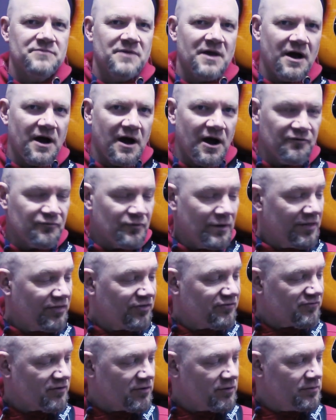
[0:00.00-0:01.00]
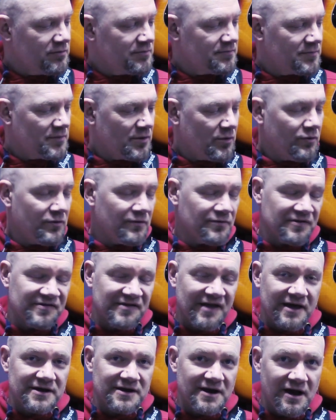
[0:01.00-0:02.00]
Halfway through, or in the
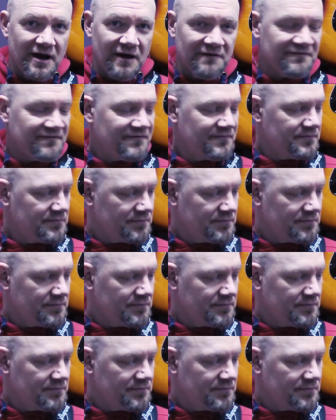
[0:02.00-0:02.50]
second half,